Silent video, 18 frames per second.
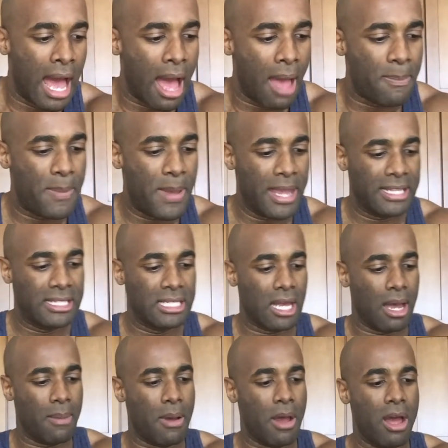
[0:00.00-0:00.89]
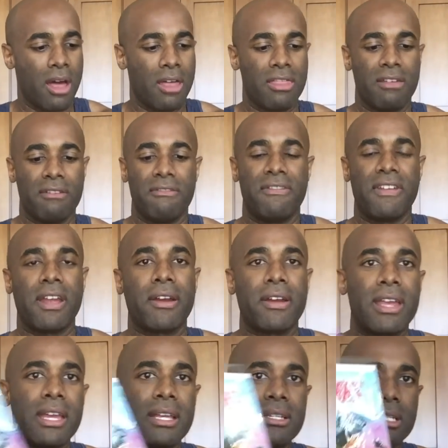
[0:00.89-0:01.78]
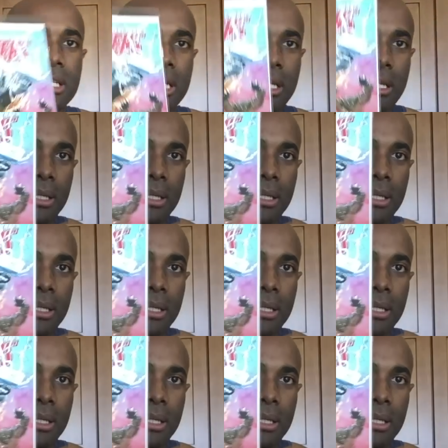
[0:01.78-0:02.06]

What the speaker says: I picked up the variant.